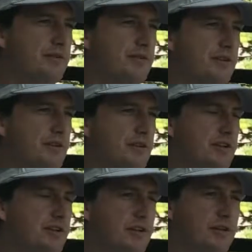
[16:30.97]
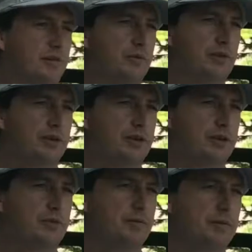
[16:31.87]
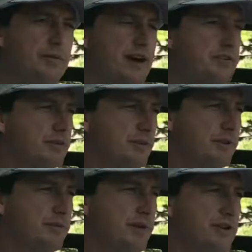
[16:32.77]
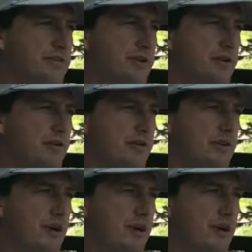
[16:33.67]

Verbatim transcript: a really good disaster relief project going.